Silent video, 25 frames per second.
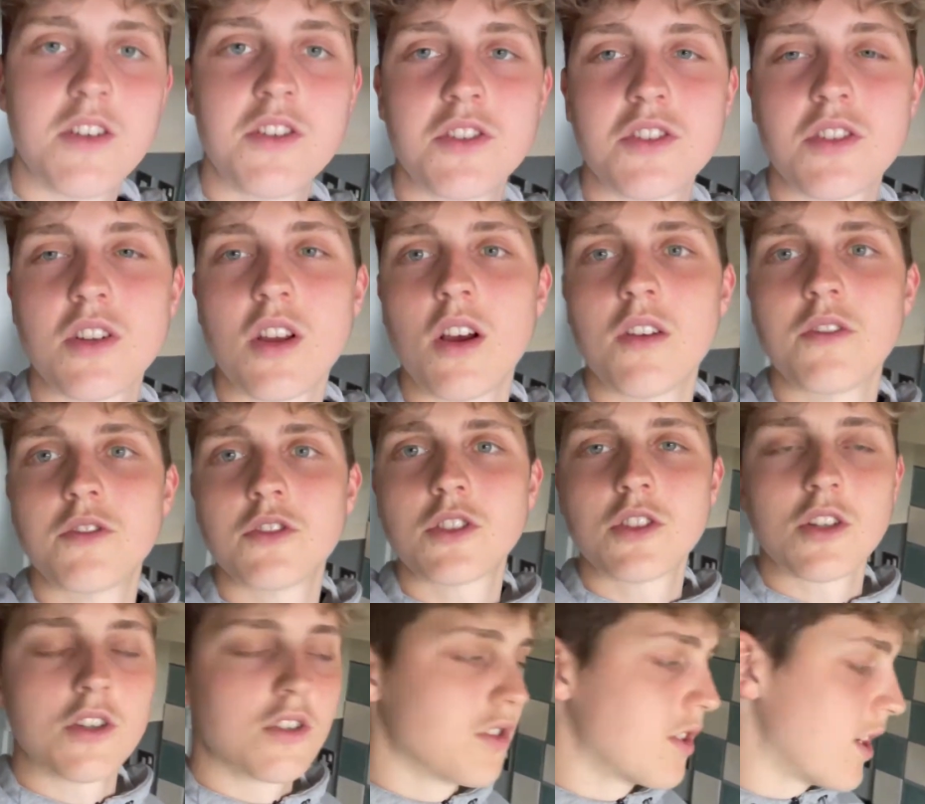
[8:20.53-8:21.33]
So I've
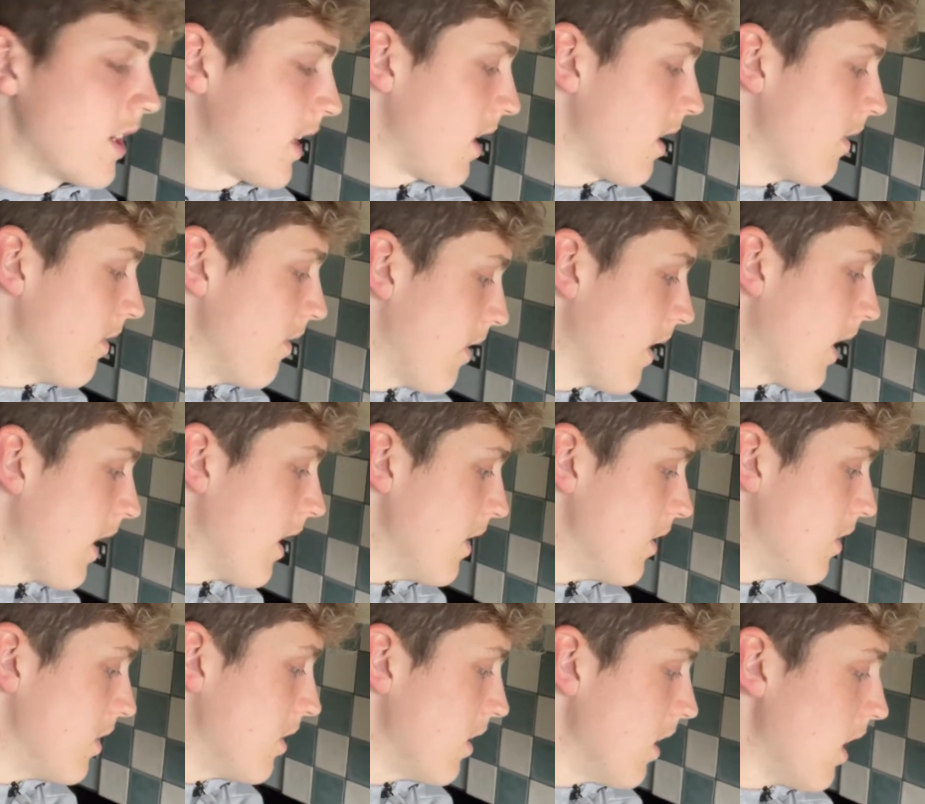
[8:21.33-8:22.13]
just got chicken,
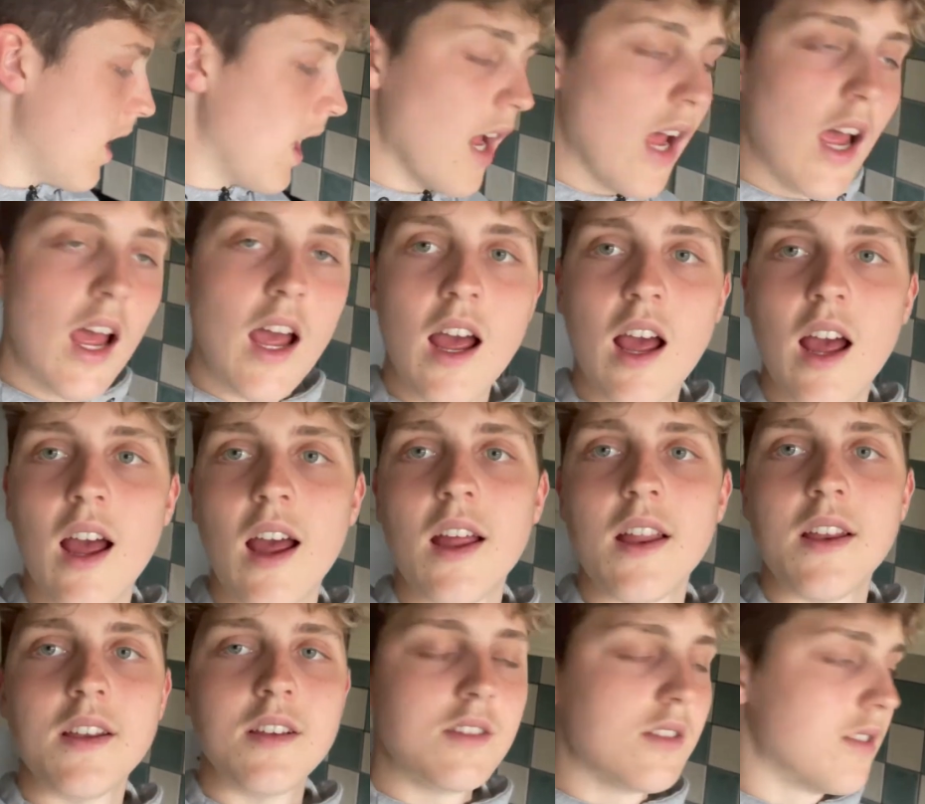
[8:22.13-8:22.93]
veg,
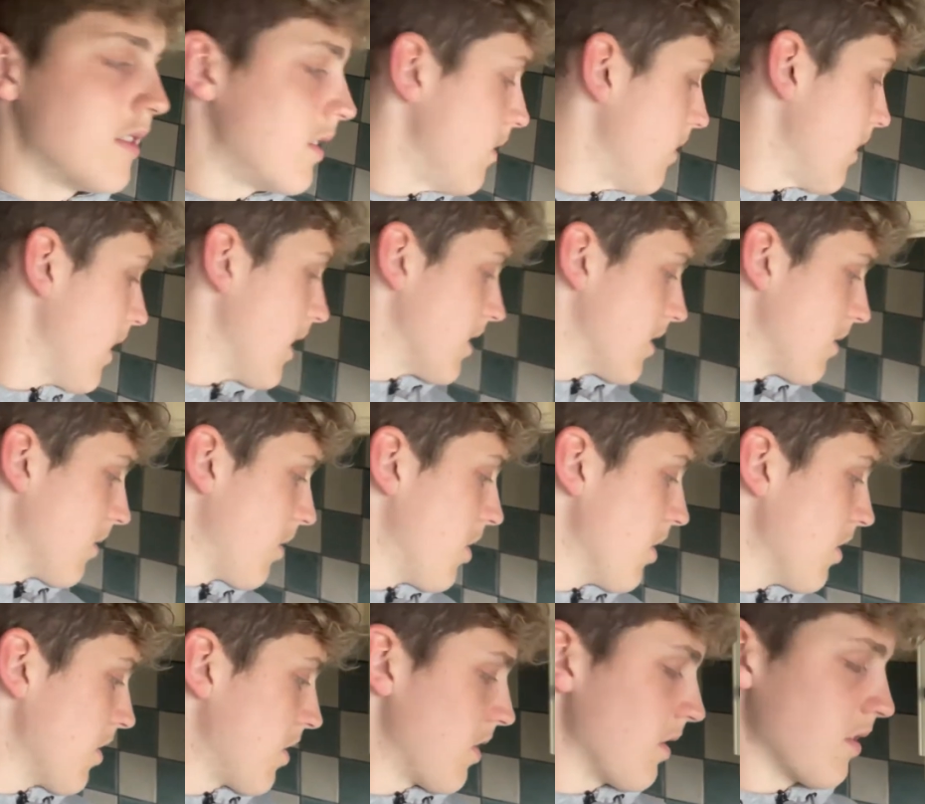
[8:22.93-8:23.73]
and there's some
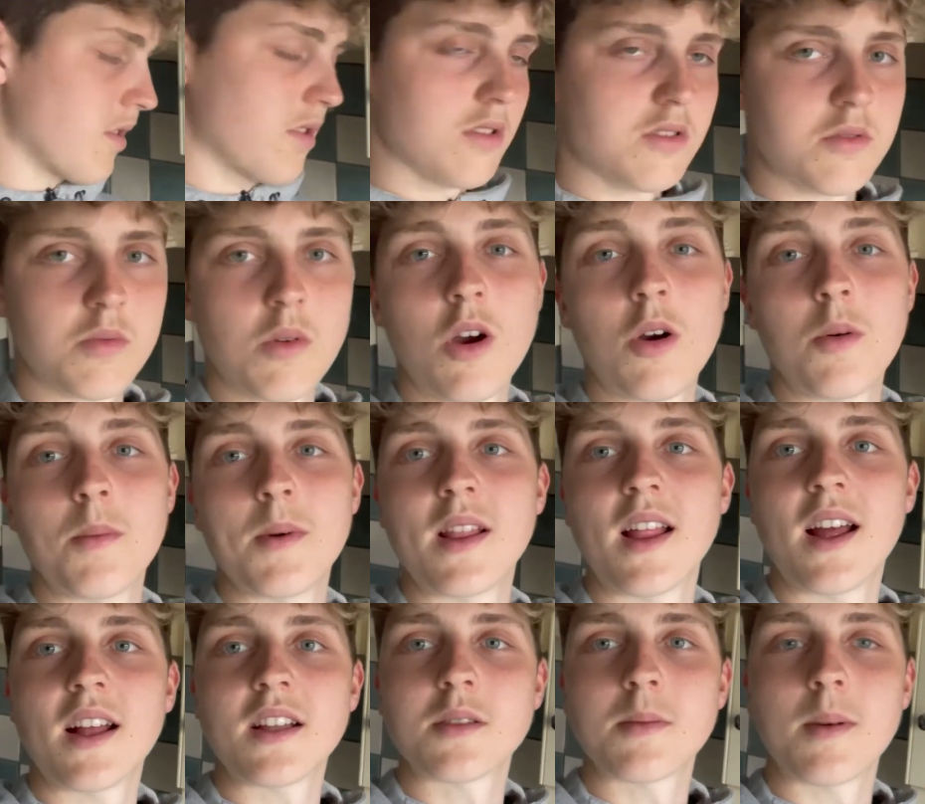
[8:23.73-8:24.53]
couscous as well, but
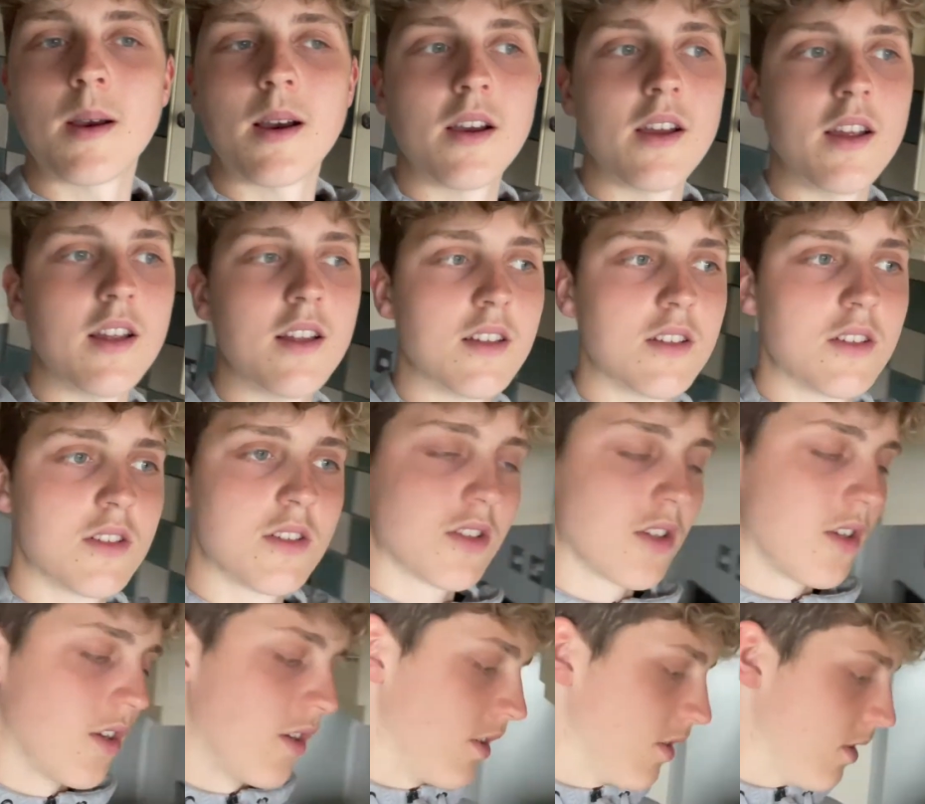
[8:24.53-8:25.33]
that's about it.
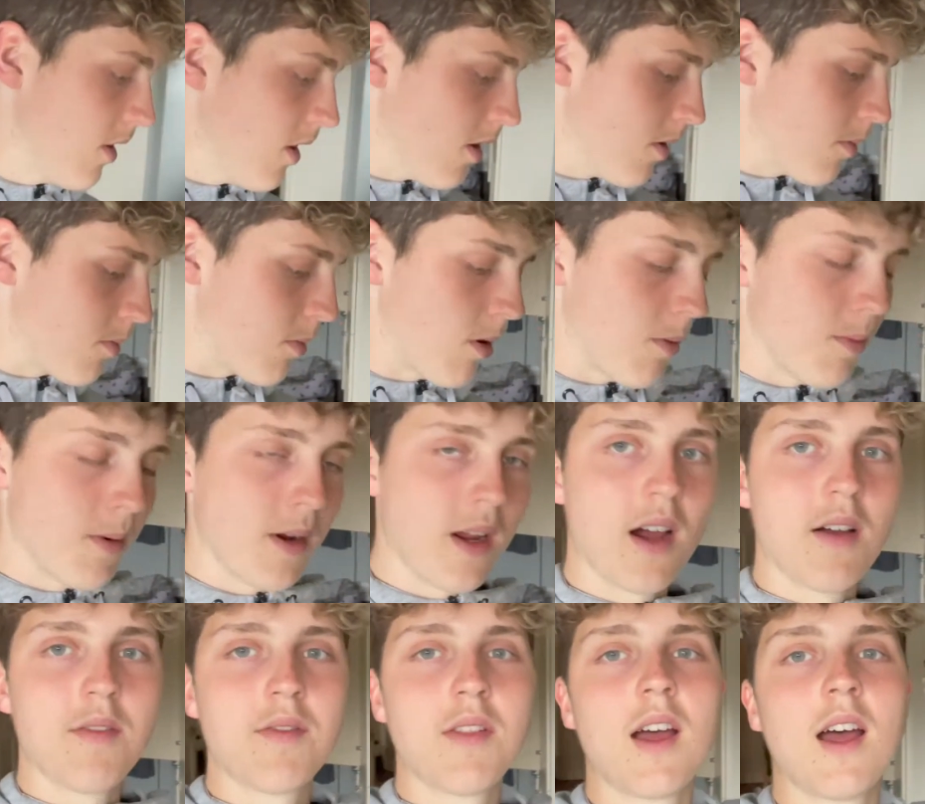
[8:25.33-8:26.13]
So probably
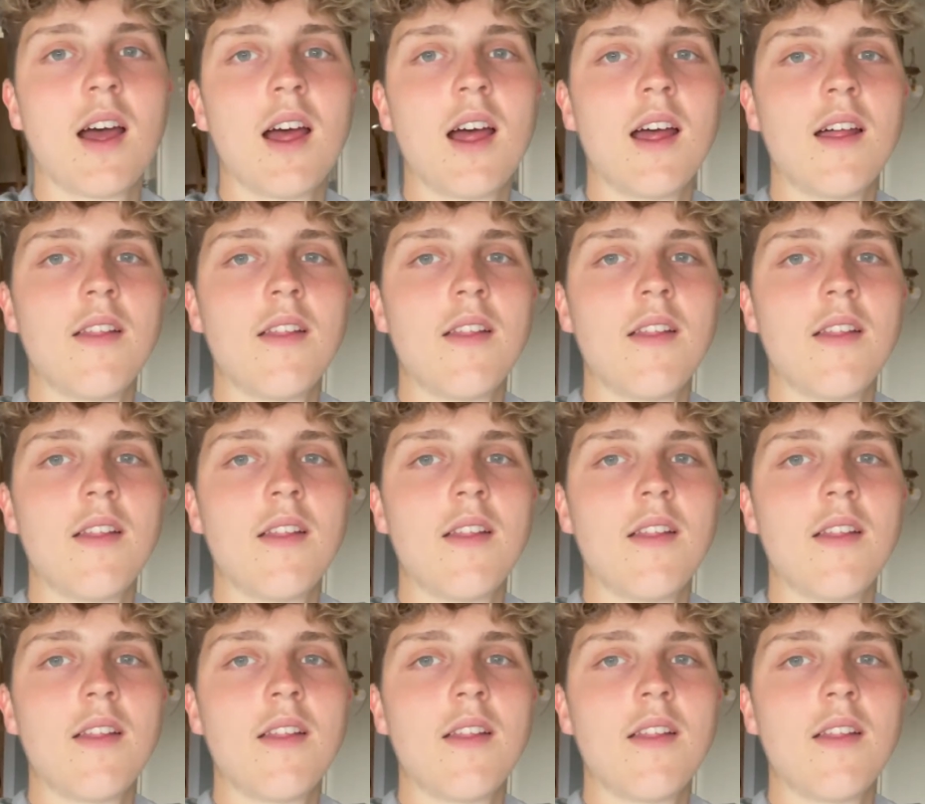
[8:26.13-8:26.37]
have that.